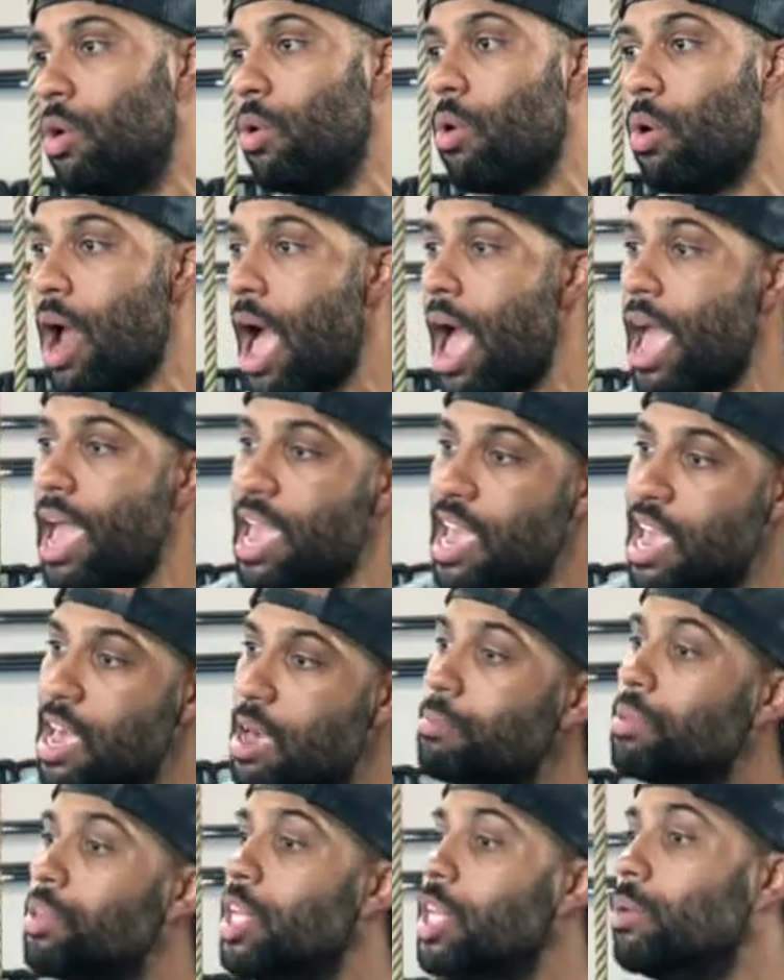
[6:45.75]
or I
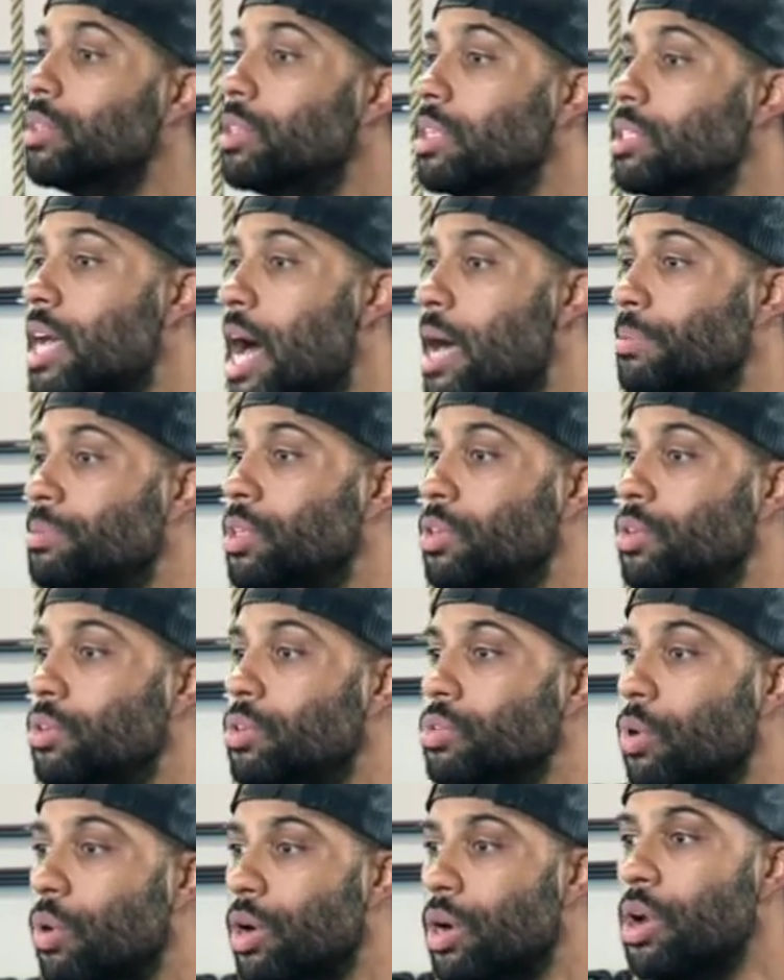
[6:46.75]
am dealing with these
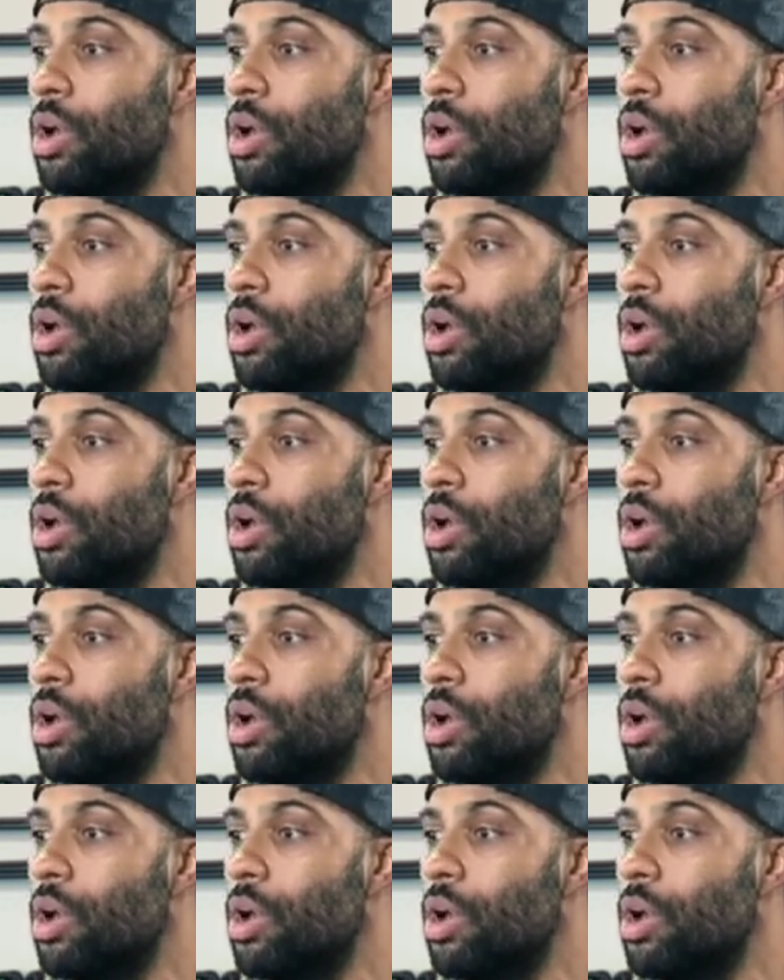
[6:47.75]
obstacles,